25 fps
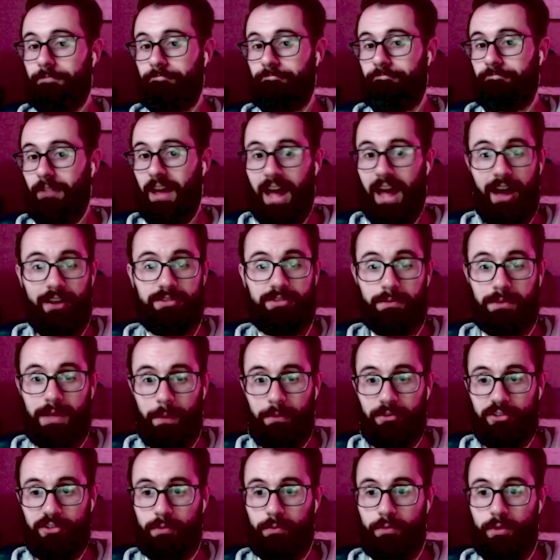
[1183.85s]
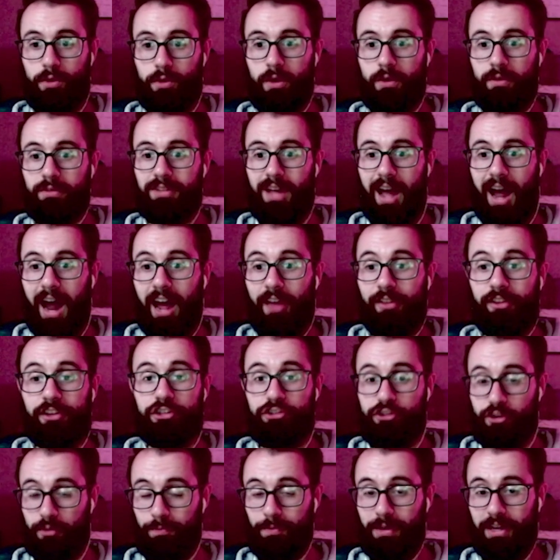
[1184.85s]
have some damaging moves. I think
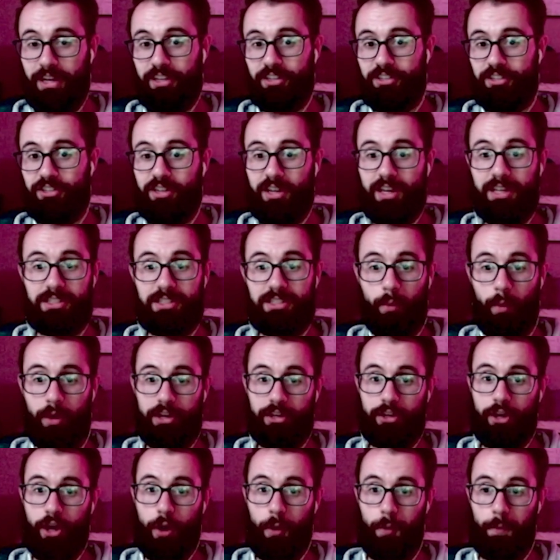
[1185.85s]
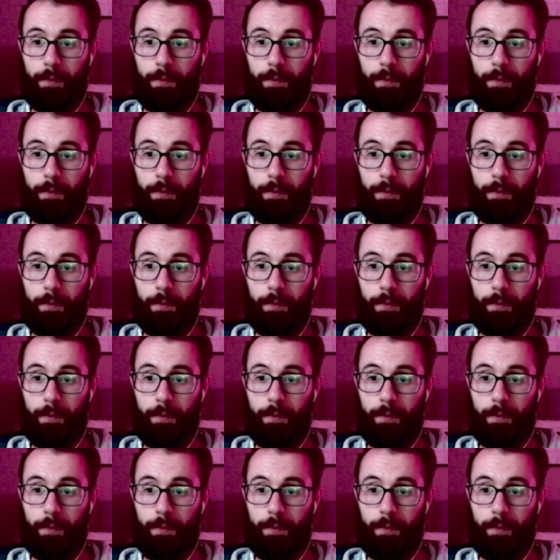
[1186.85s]
Trapinch is the way to go.